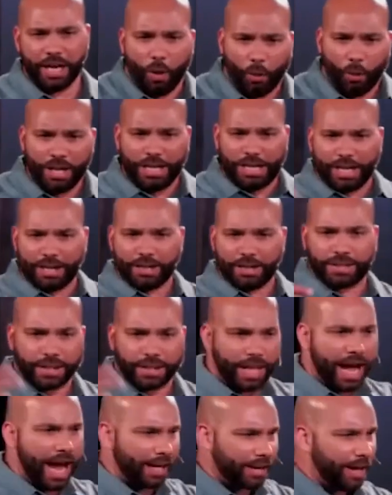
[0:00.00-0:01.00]
we get into
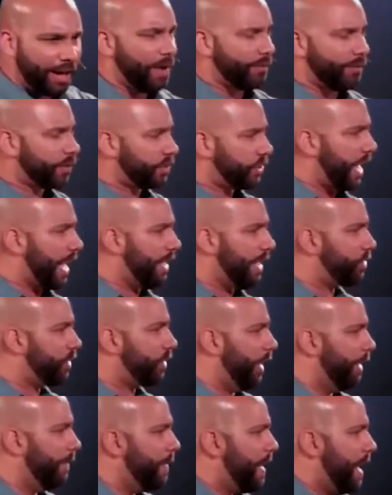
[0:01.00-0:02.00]
that
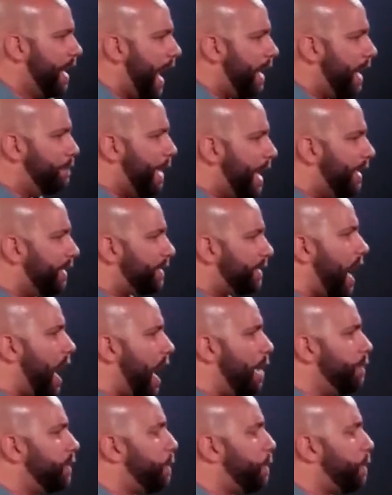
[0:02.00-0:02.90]
conversation. And many times,